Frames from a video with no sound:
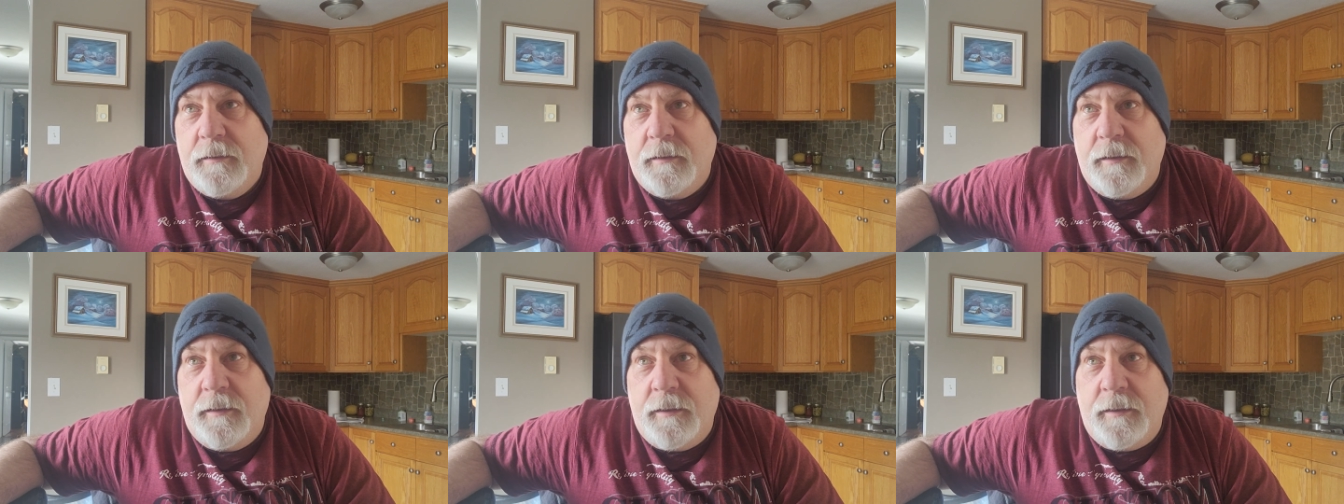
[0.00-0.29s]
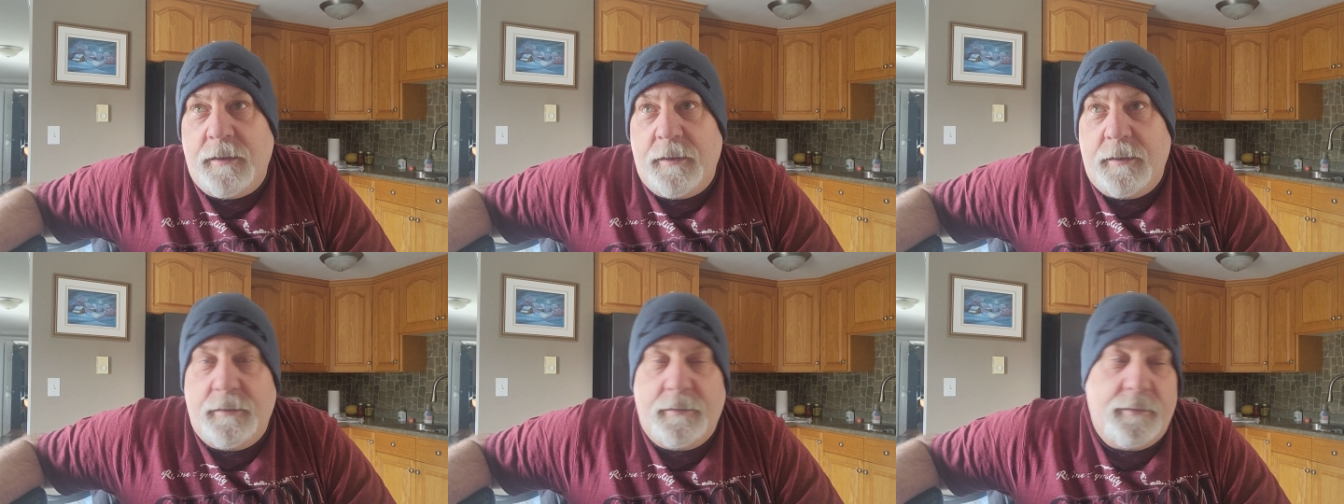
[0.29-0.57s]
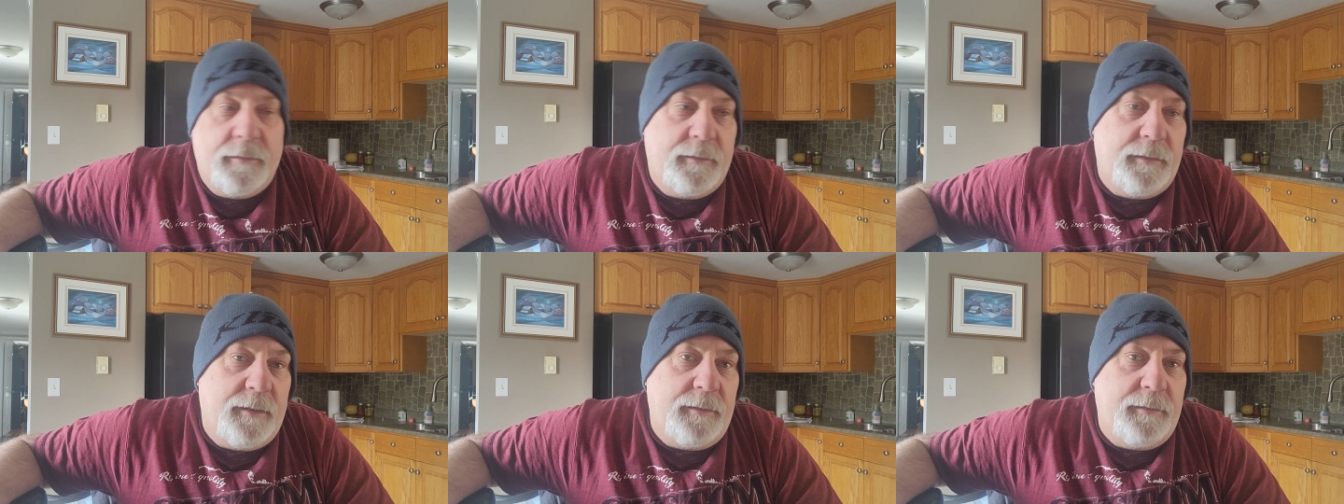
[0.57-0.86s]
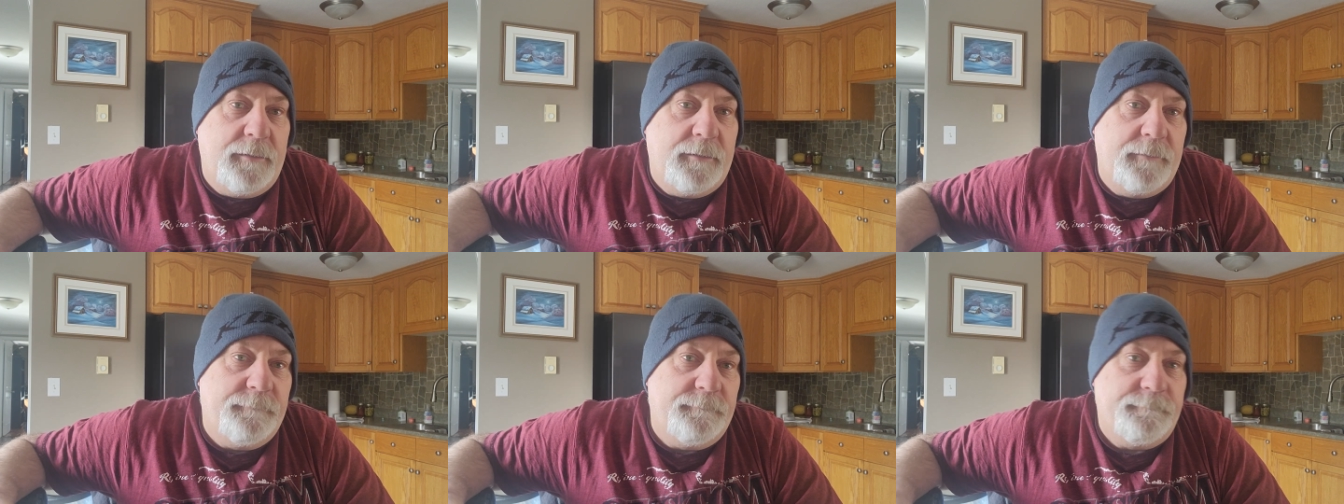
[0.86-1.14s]
uh,
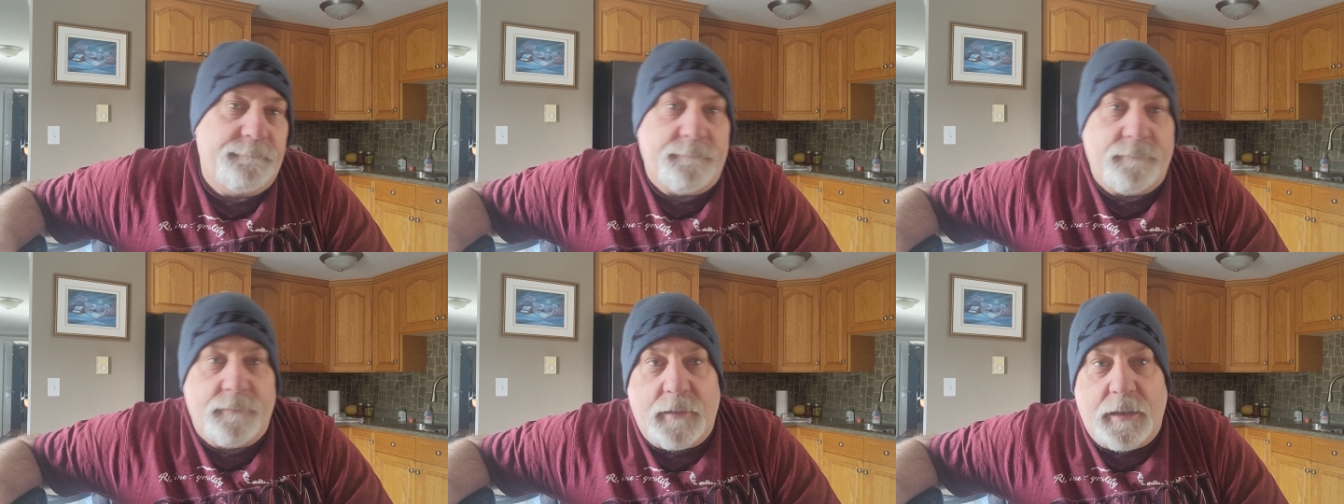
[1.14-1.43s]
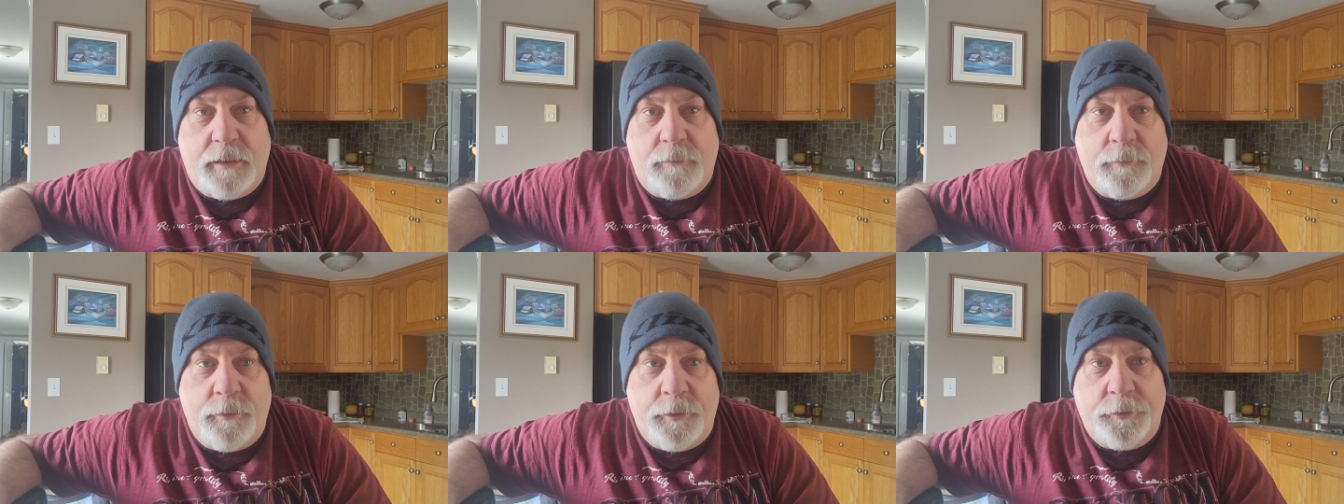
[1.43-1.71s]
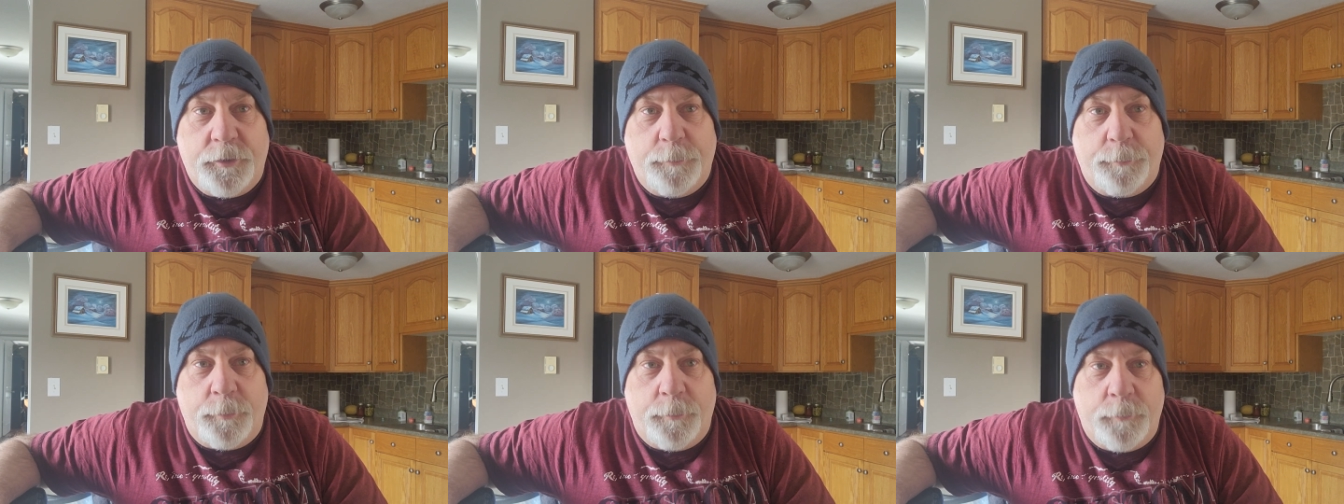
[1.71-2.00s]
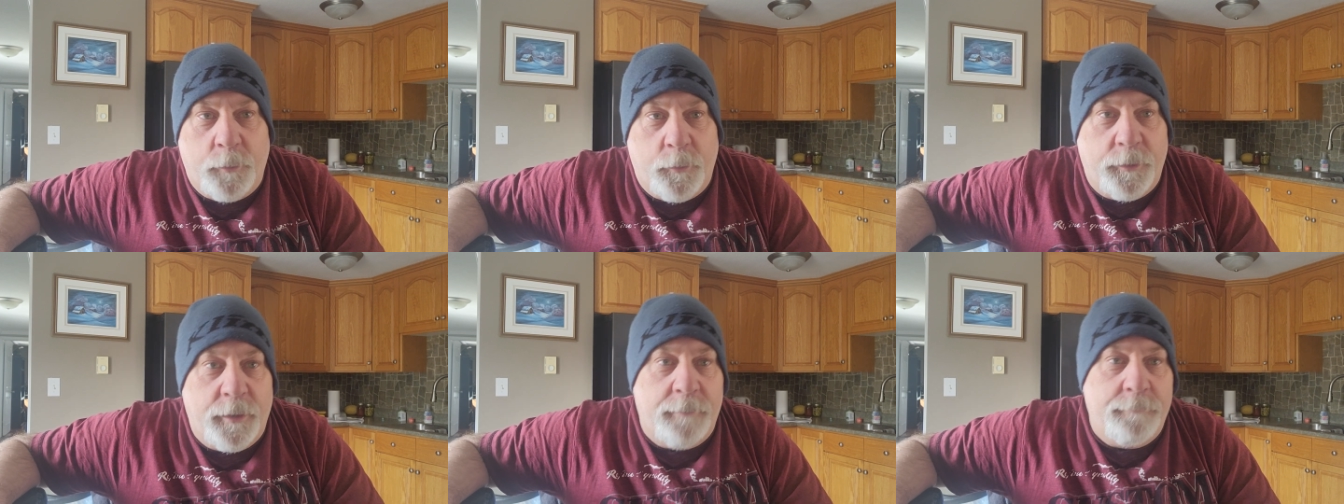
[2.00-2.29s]
then I wanted to
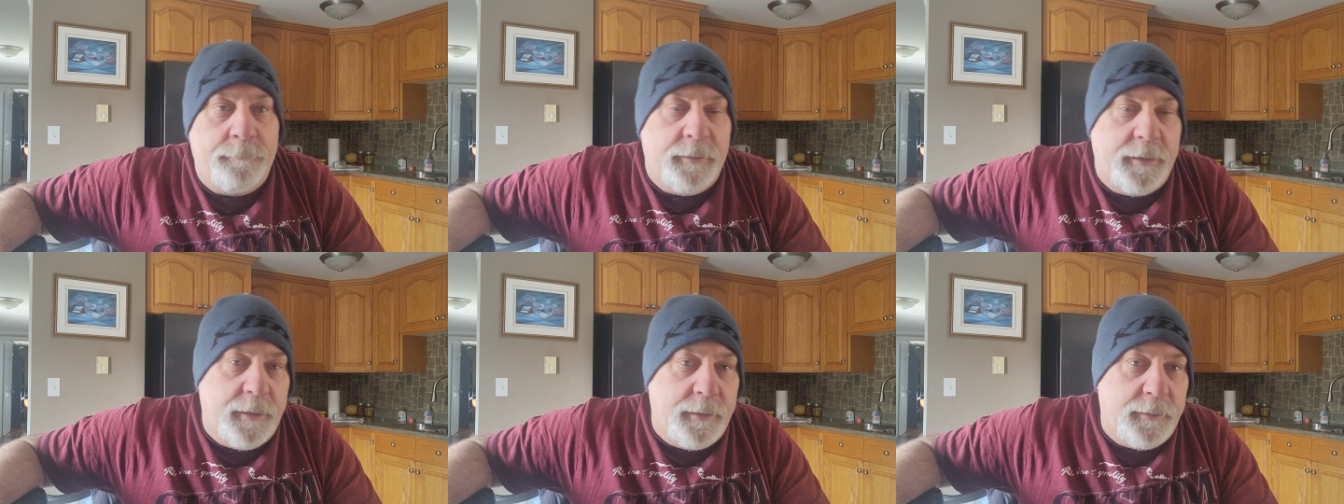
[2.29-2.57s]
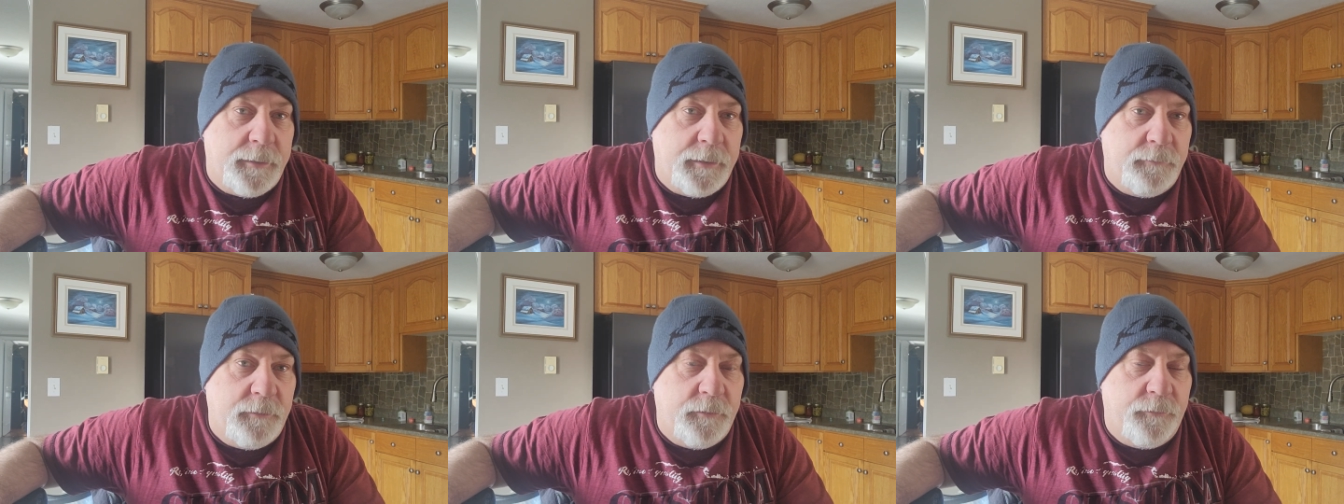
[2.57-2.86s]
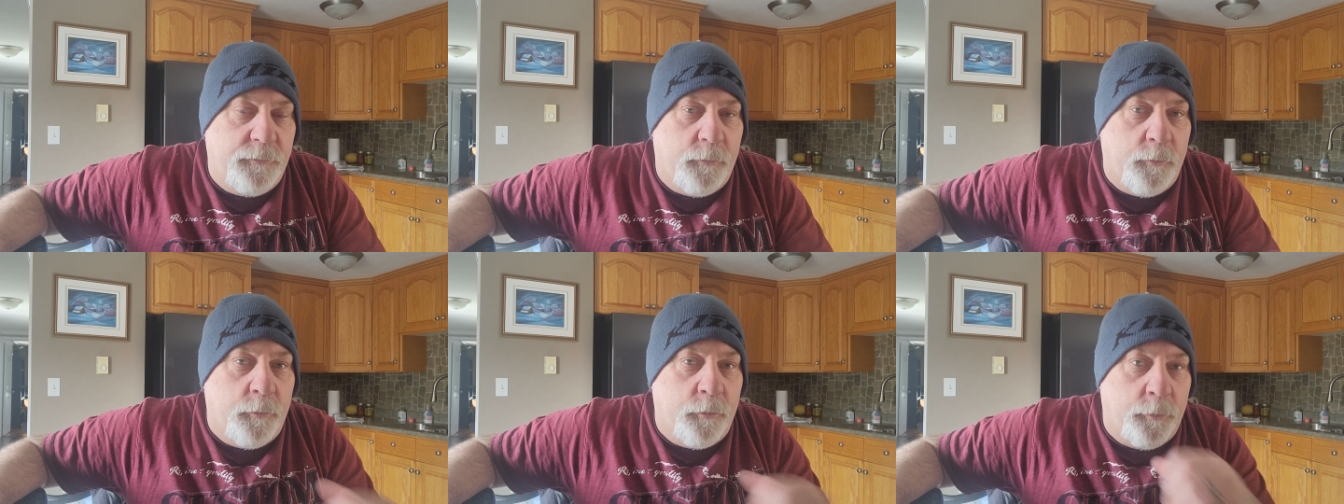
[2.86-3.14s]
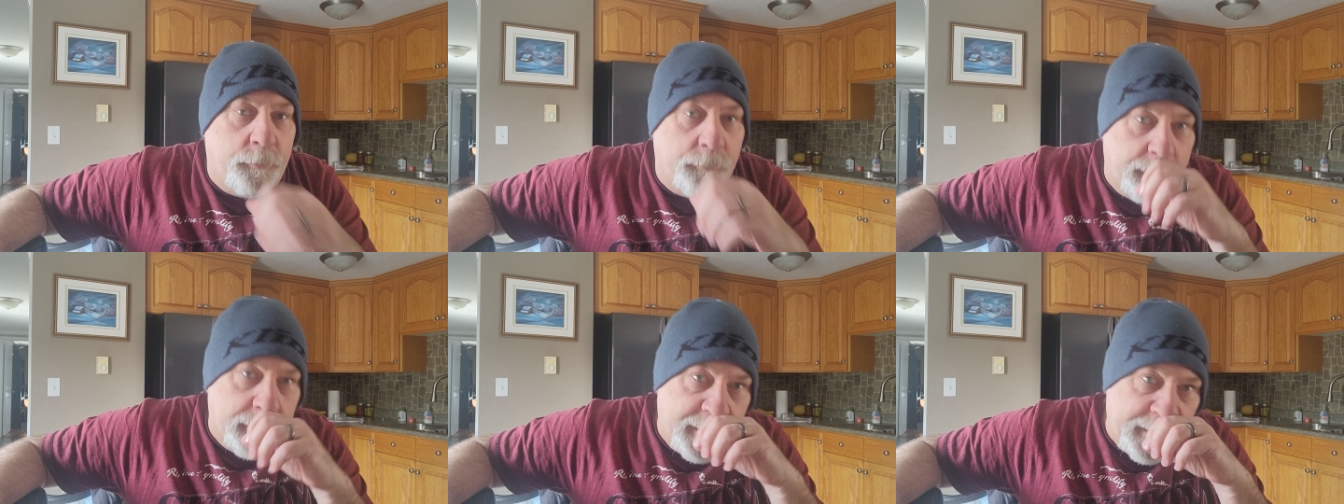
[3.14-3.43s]
promote NB ATV
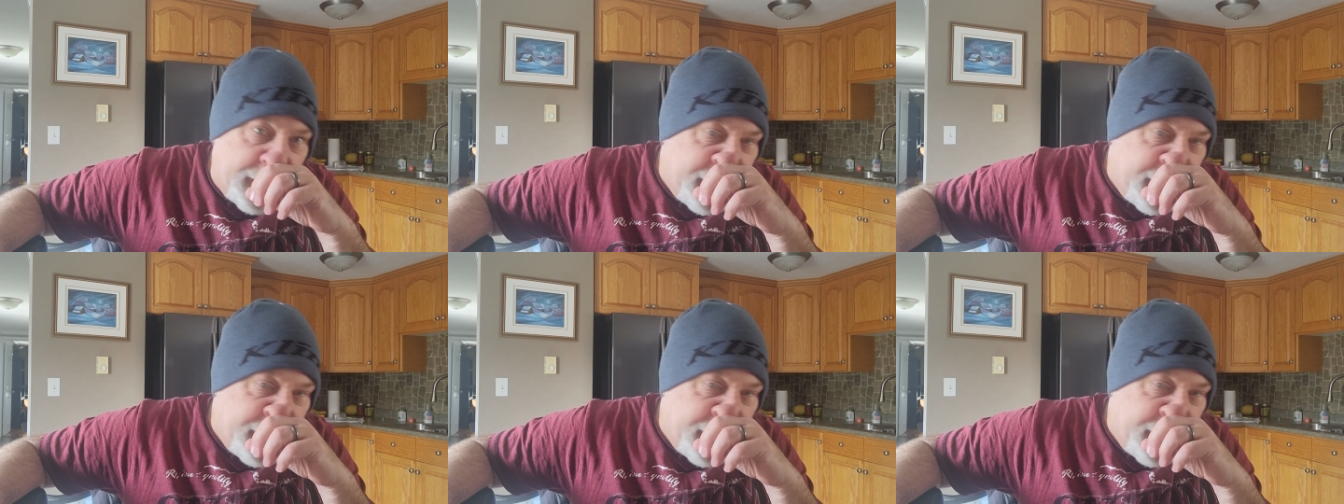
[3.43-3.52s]
Forum,